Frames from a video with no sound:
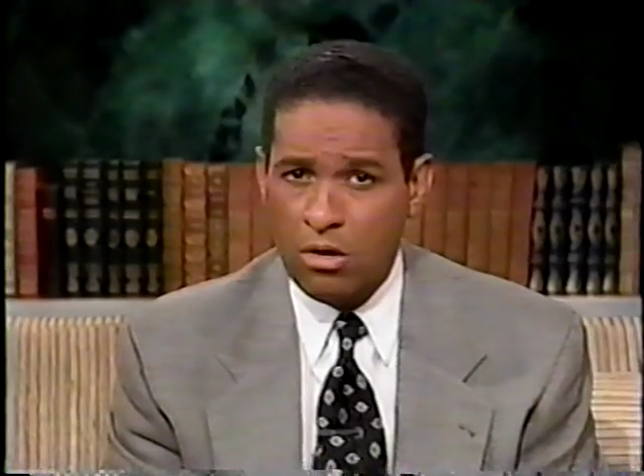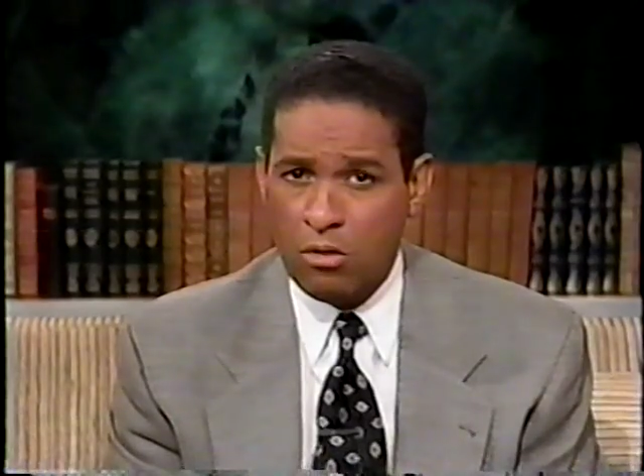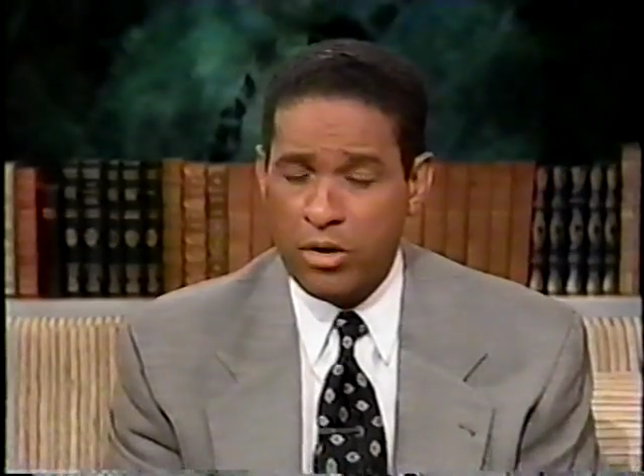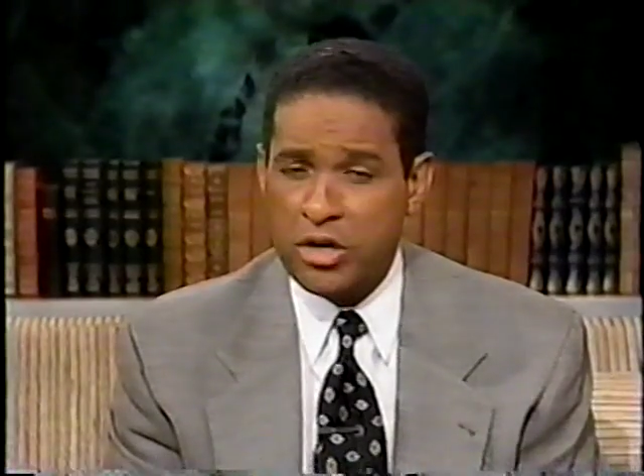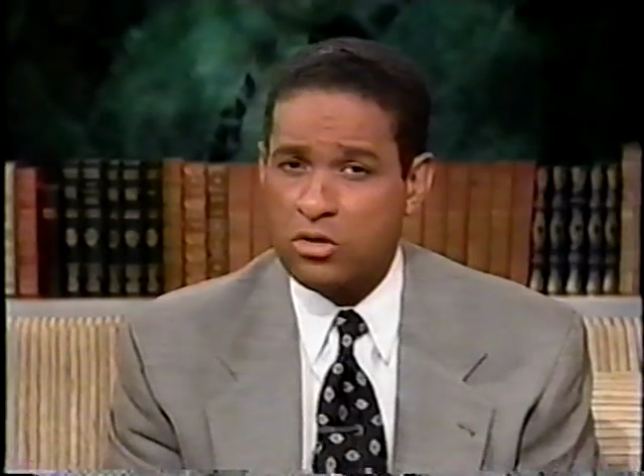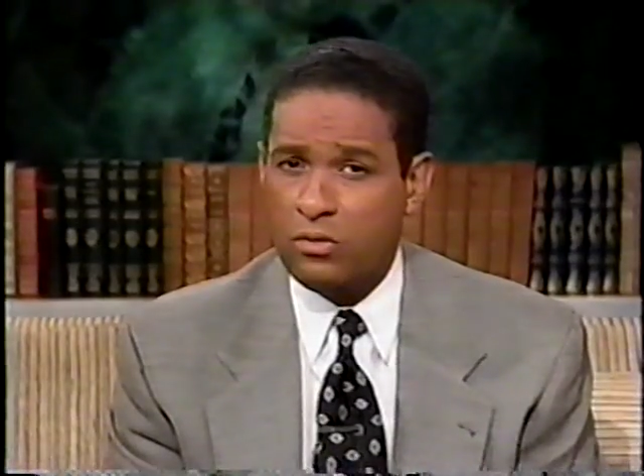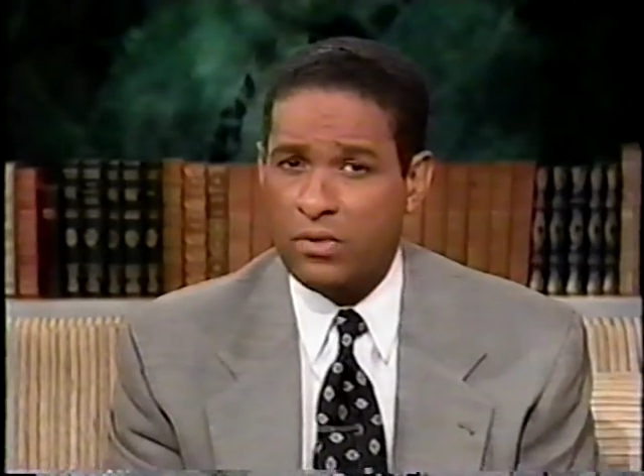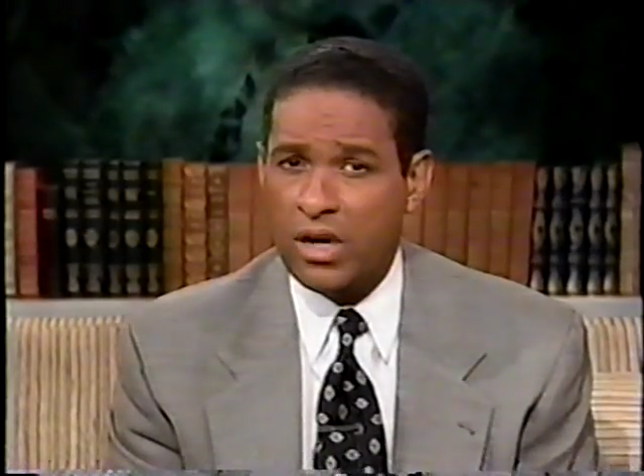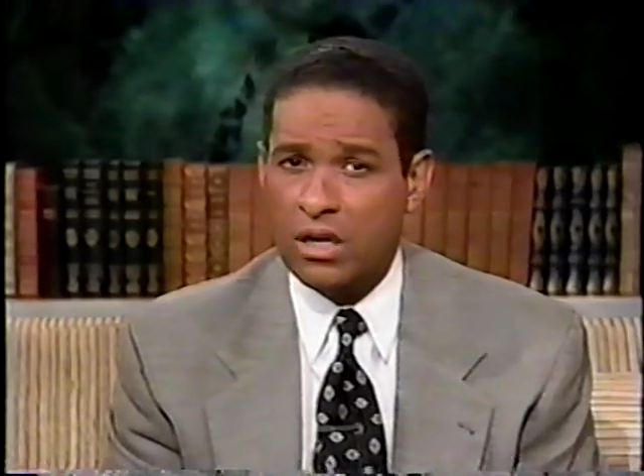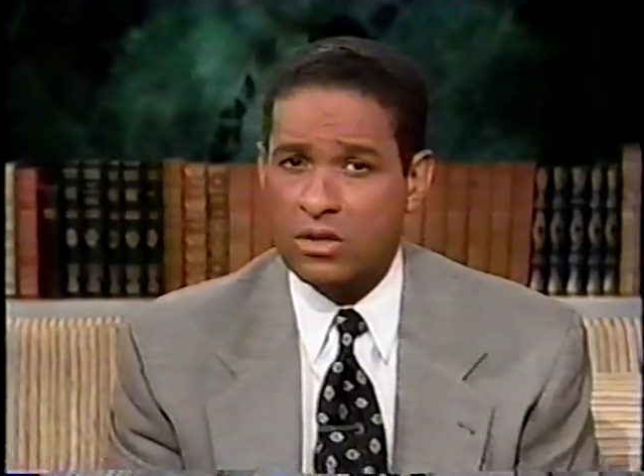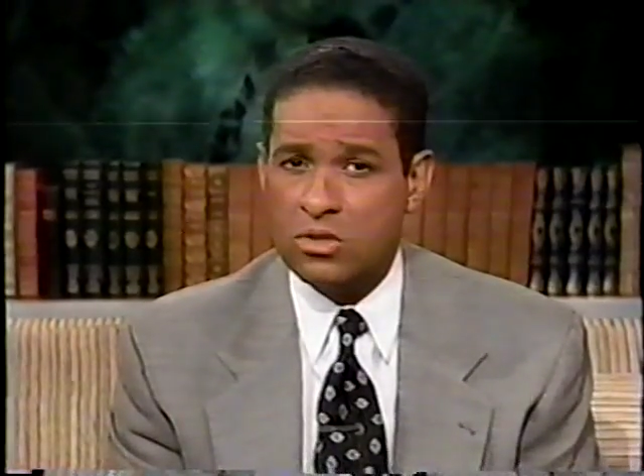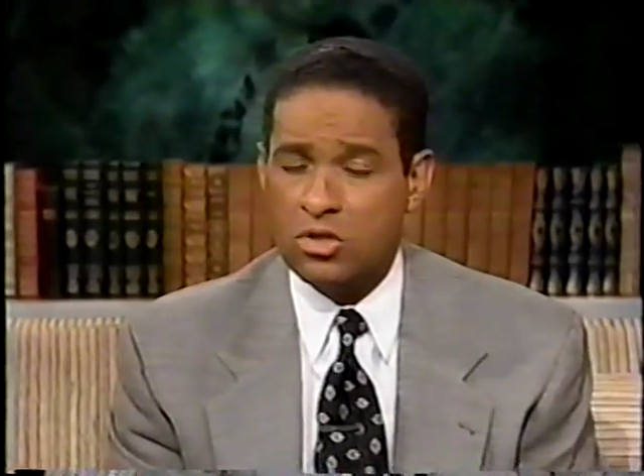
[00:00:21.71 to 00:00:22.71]
racial
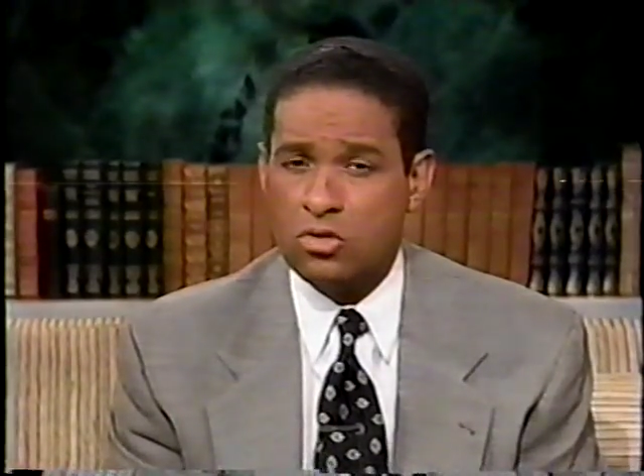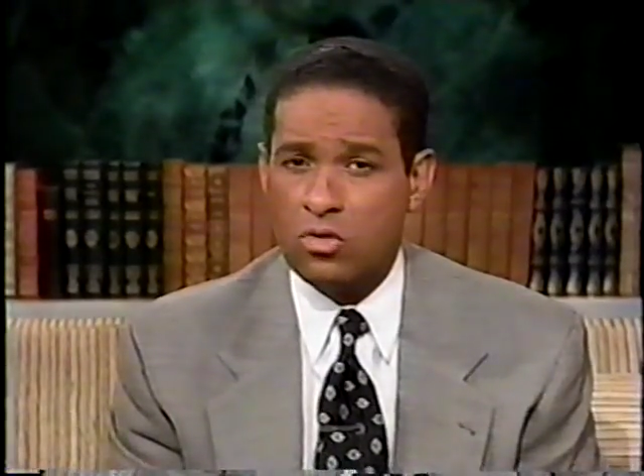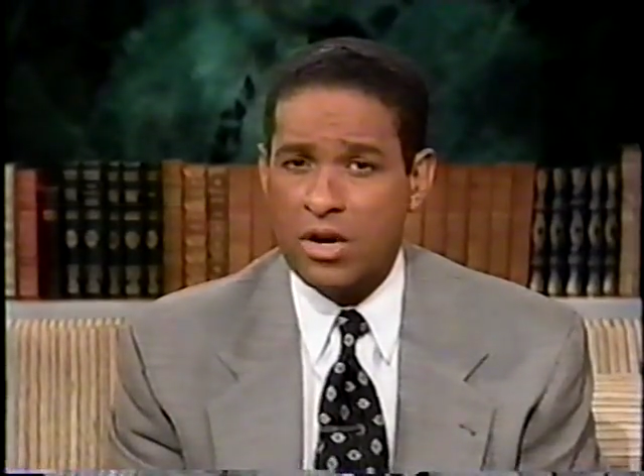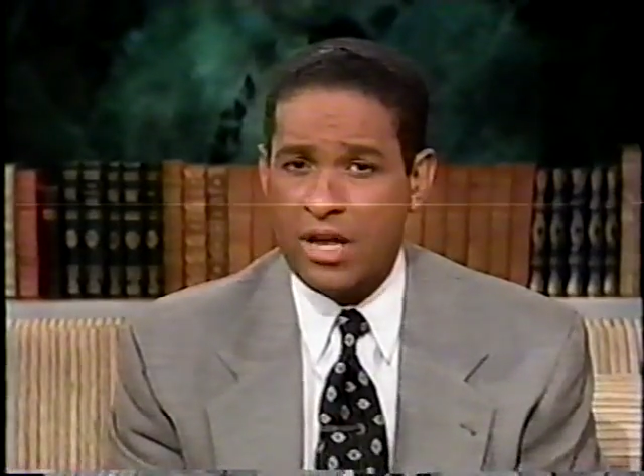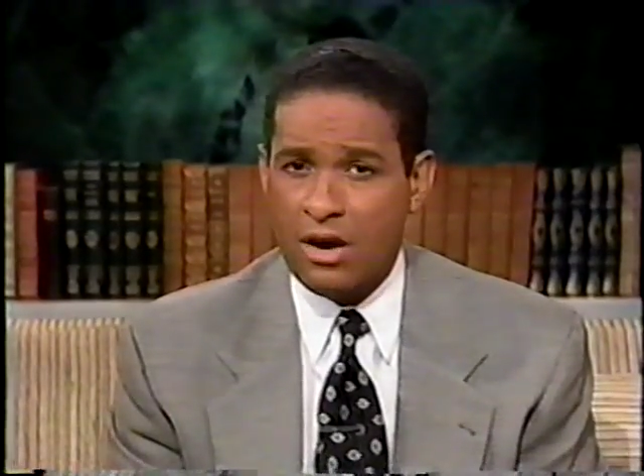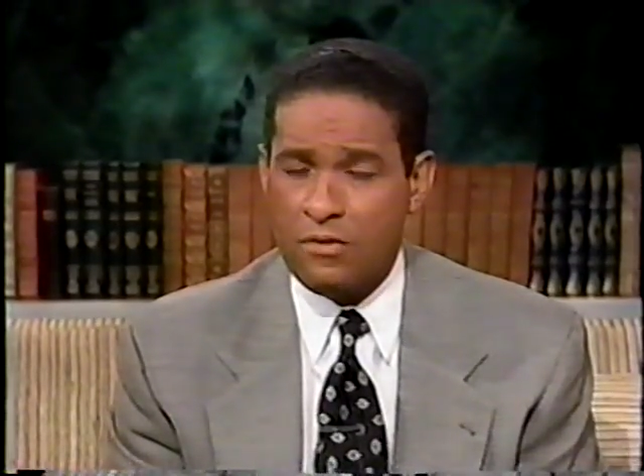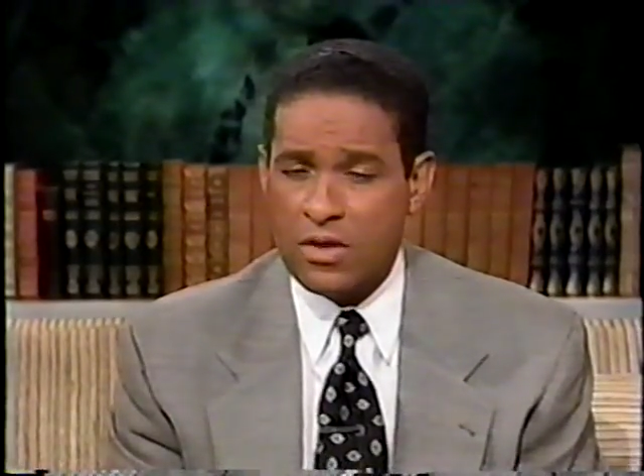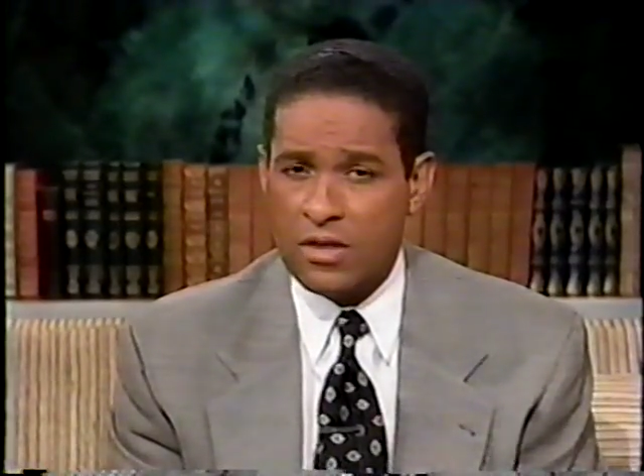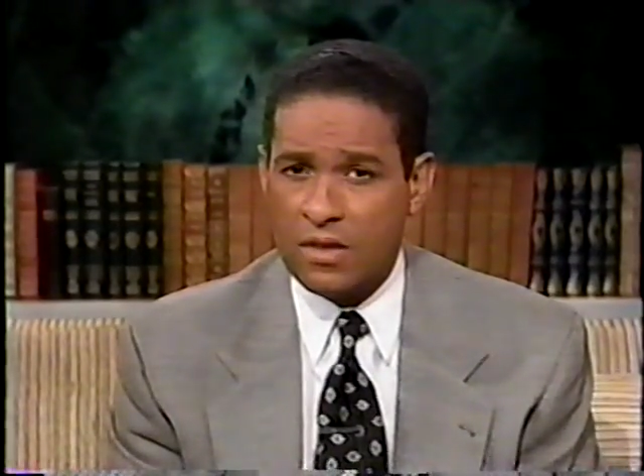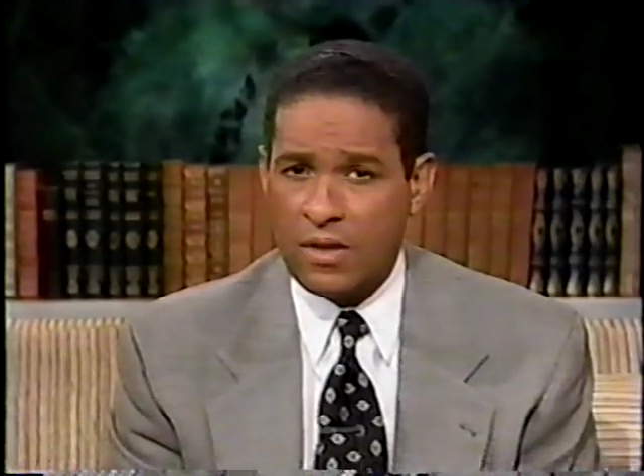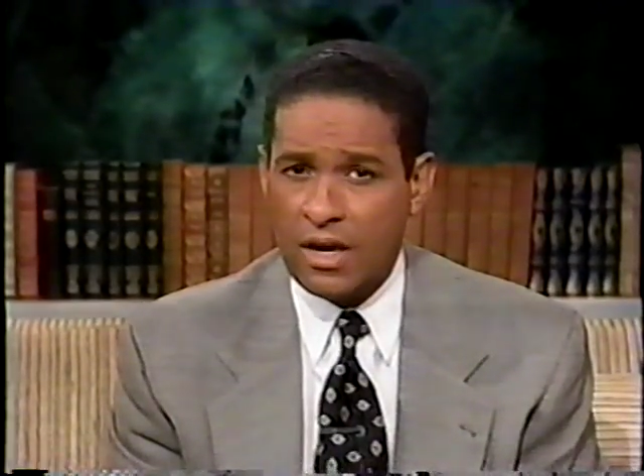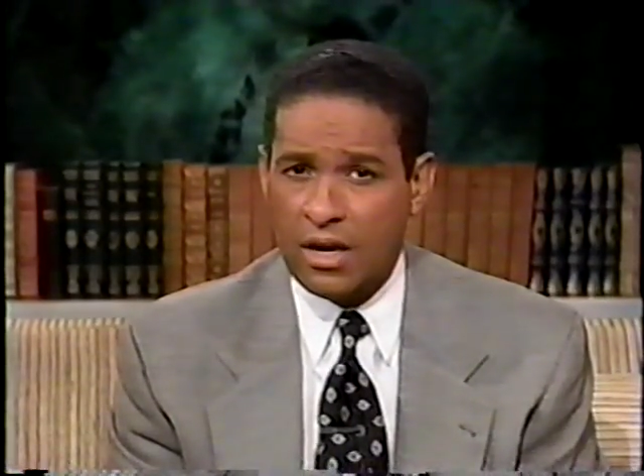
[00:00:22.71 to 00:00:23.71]
violence destroyed
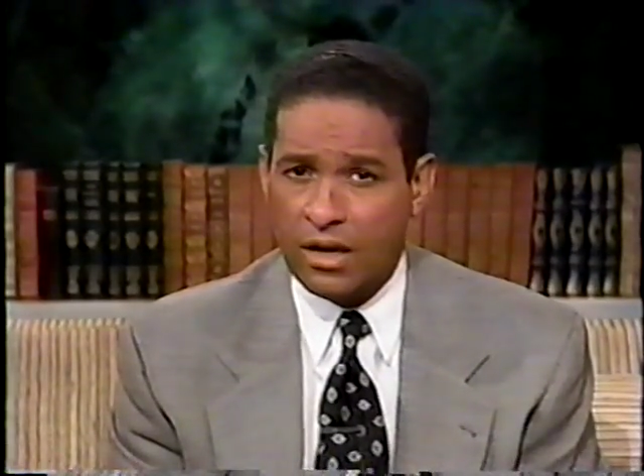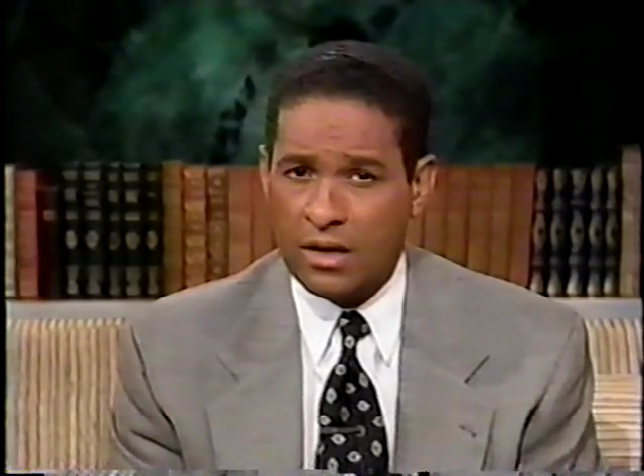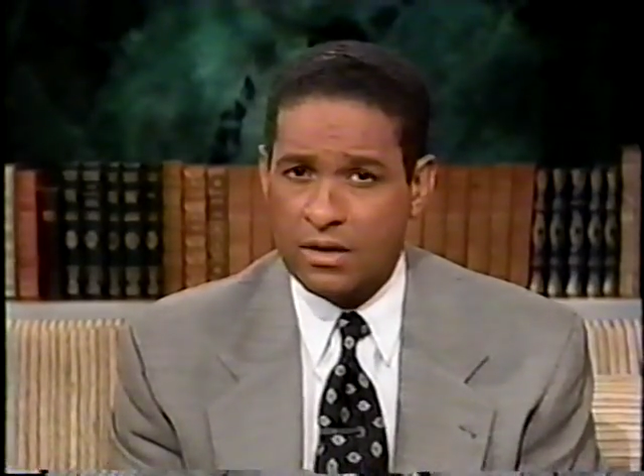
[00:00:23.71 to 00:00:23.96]
everything they had.